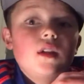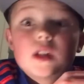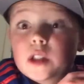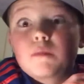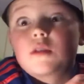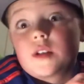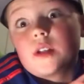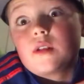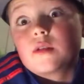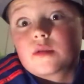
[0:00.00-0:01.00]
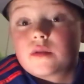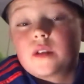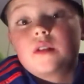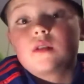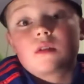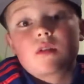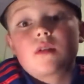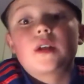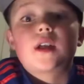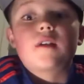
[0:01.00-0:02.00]
they're pretty destroyed, so
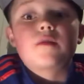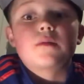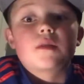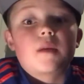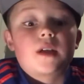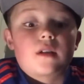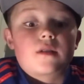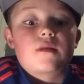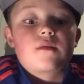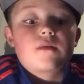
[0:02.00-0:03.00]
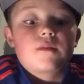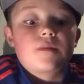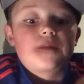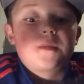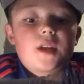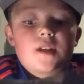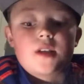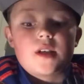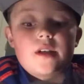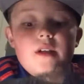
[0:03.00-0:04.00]
I gave them to my cousin, because
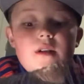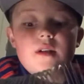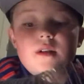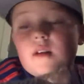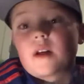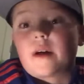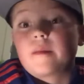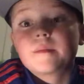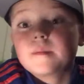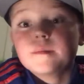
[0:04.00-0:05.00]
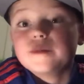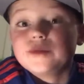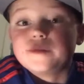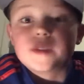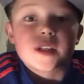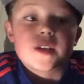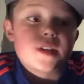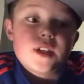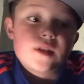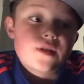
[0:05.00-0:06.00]
he doesn't care, because
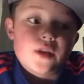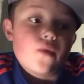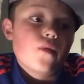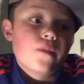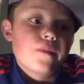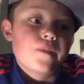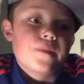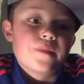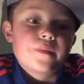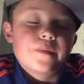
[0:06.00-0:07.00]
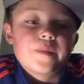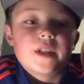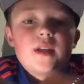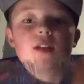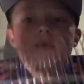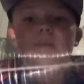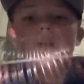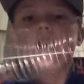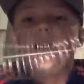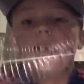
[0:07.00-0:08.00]
he's 2.
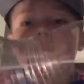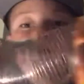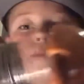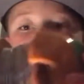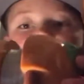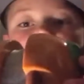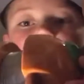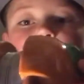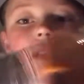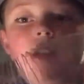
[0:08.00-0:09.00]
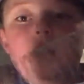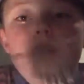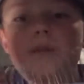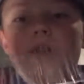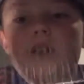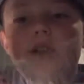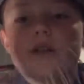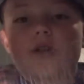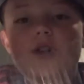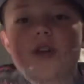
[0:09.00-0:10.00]
But yeah, pretty good
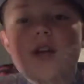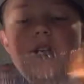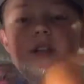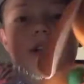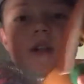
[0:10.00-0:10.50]
stretch.